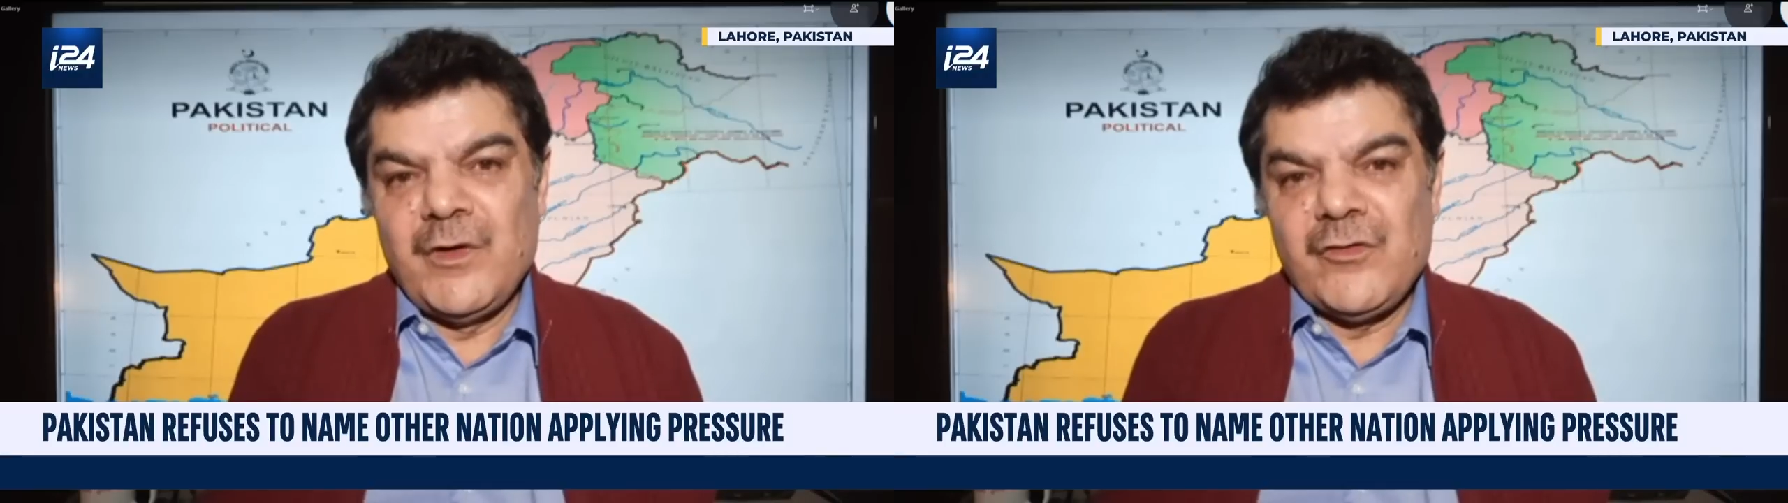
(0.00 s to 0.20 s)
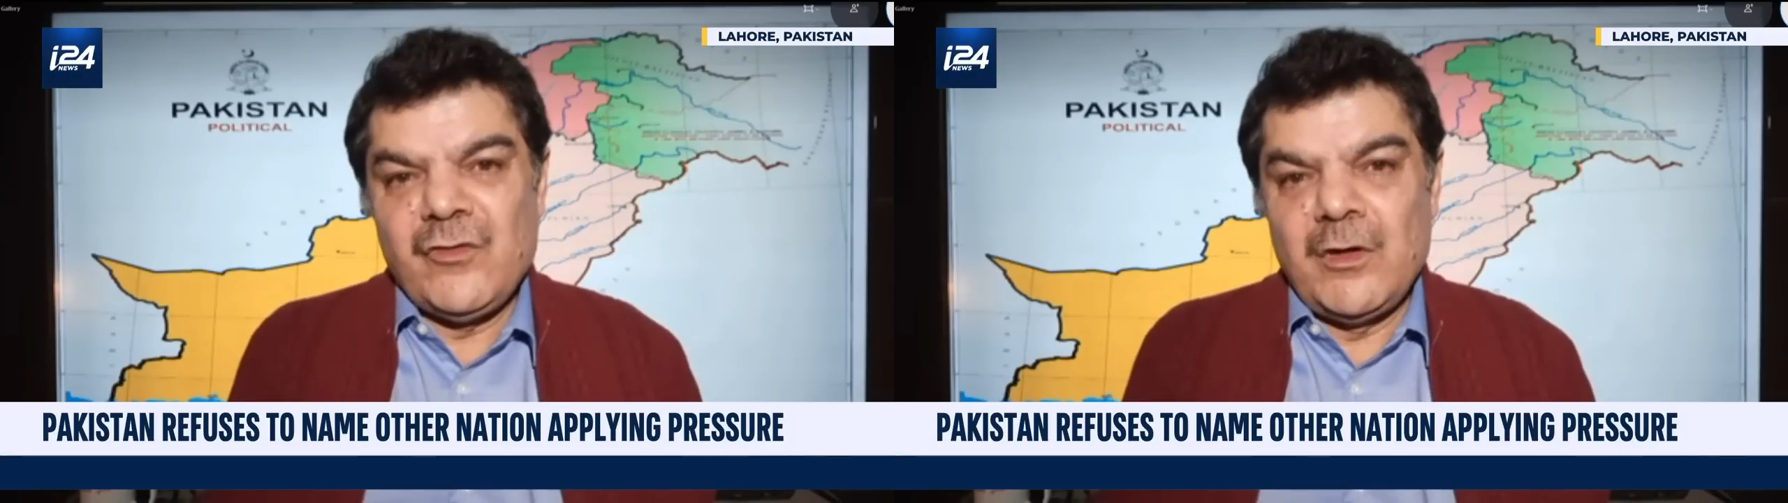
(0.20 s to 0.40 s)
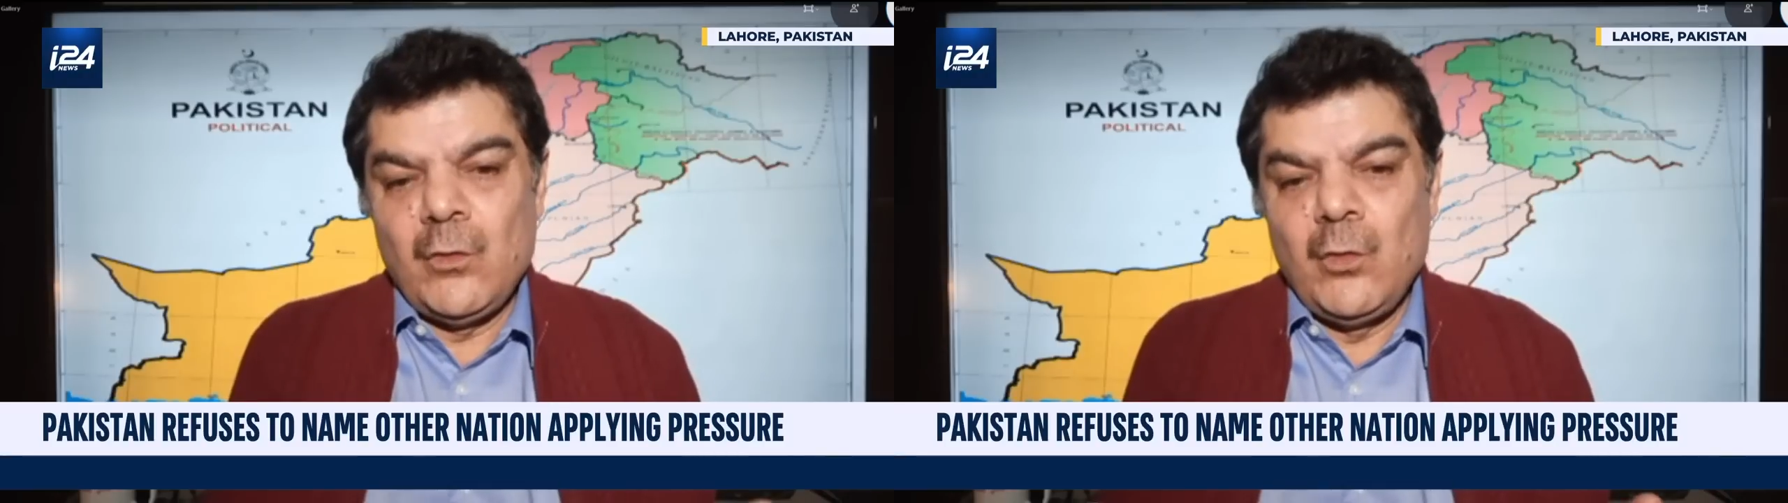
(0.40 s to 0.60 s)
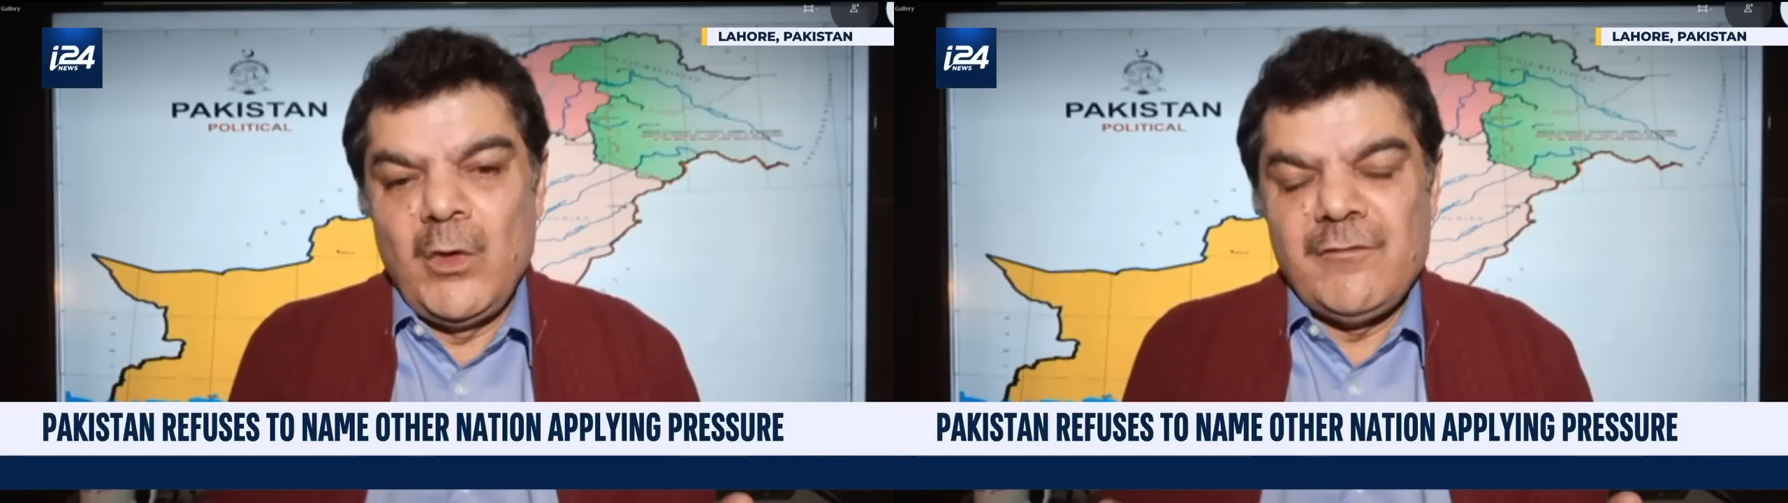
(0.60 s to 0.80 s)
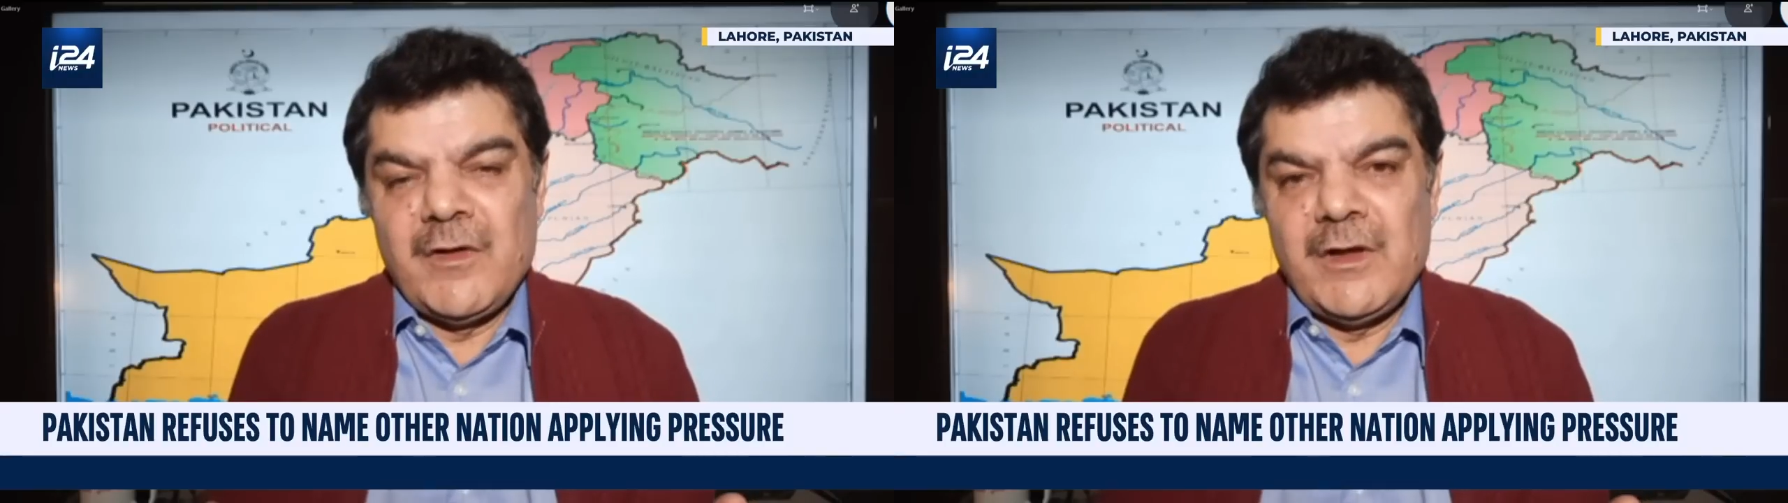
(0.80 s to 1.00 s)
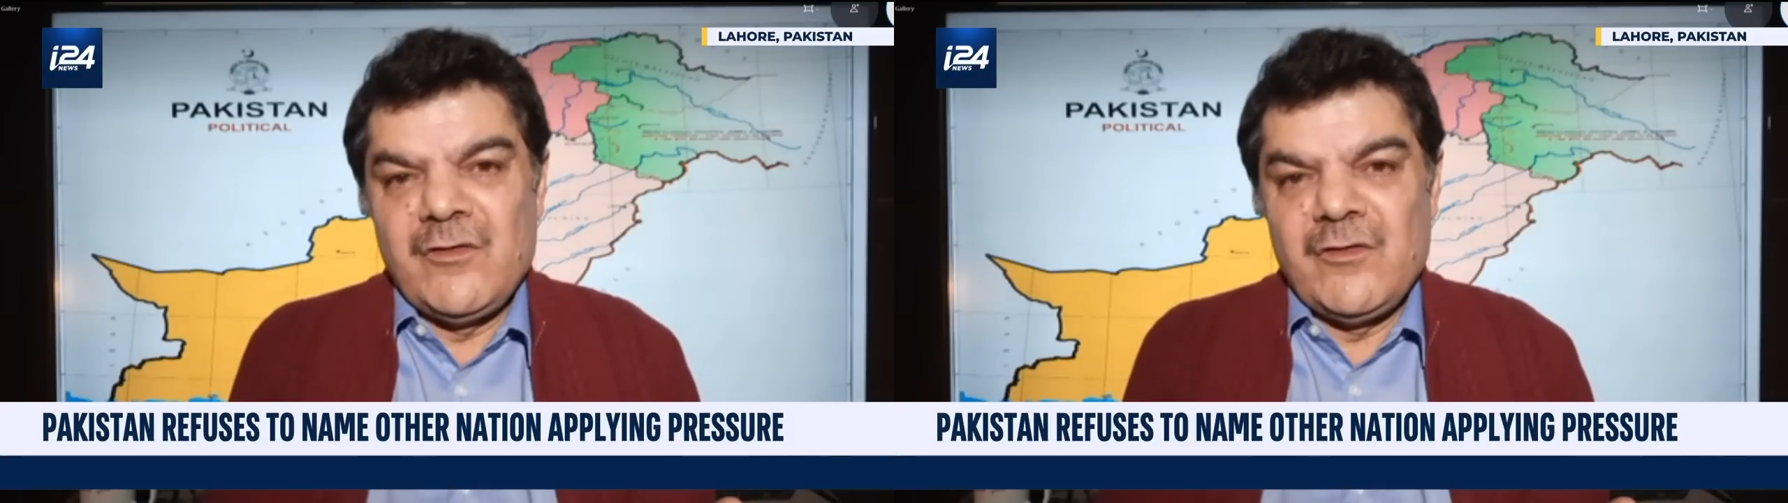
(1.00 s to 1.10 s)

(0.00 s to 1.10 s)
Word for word: first and whoever